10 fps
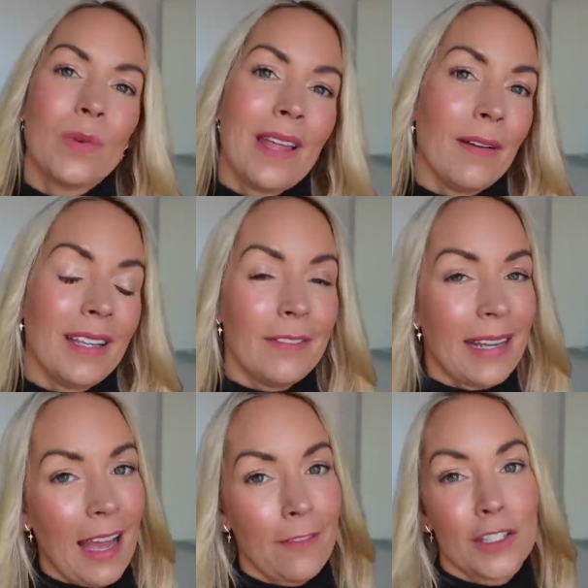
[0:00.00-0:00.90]
without even
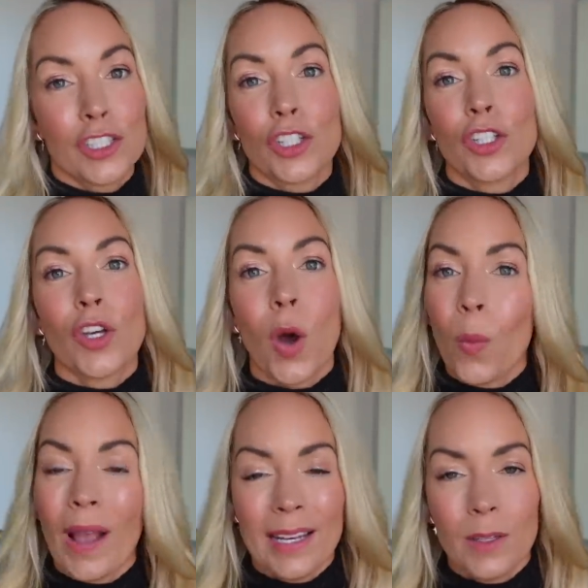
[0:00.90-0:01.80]
having to
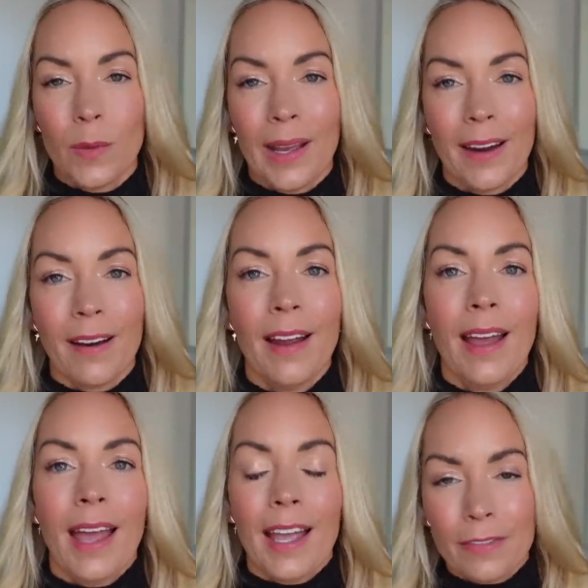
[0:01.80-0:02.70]
go anywhere.
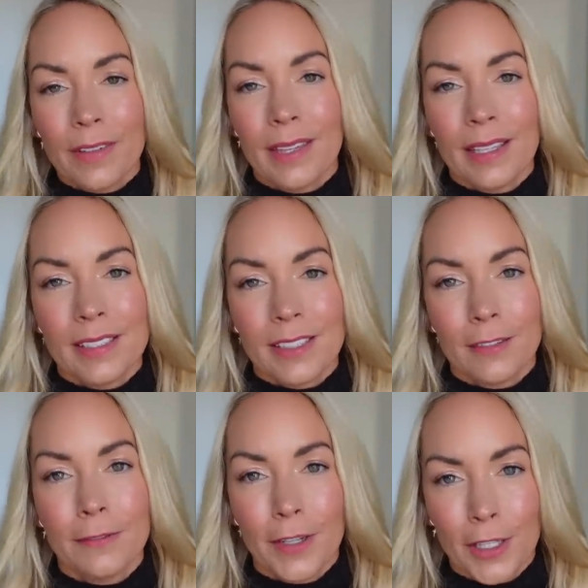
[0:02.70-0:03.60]
Everything is
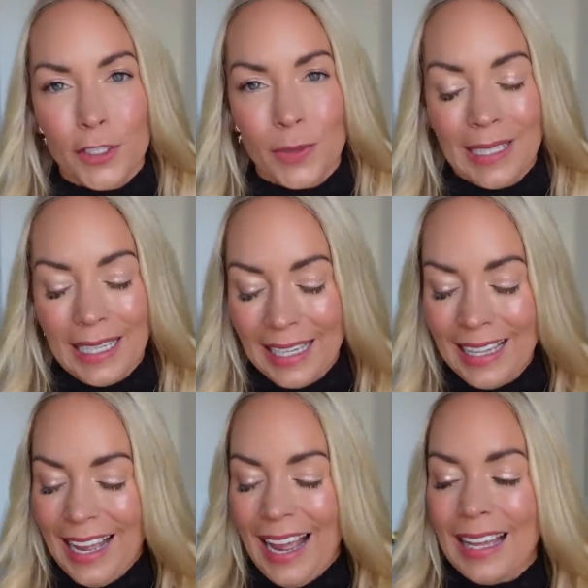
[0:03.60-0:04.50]
done
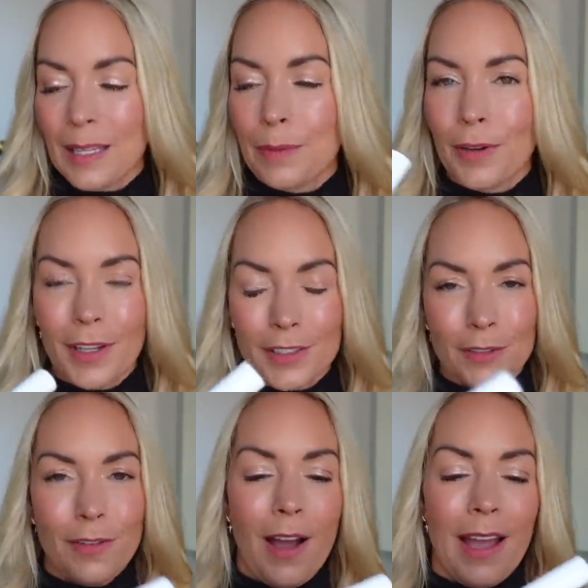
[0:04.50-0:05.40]
virtually and the product
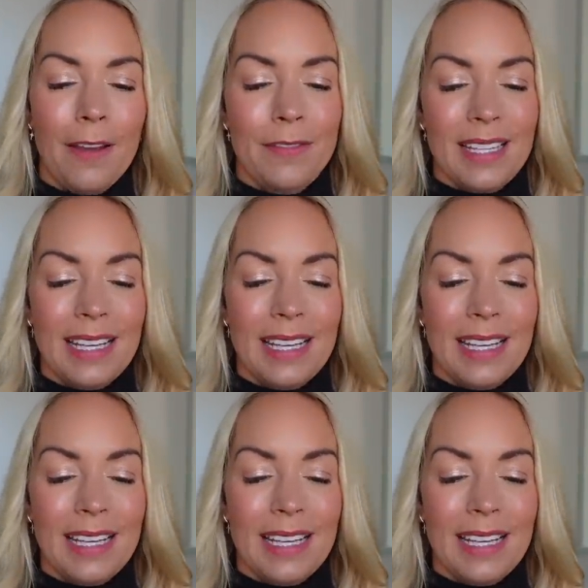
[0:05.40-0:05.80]
arrives.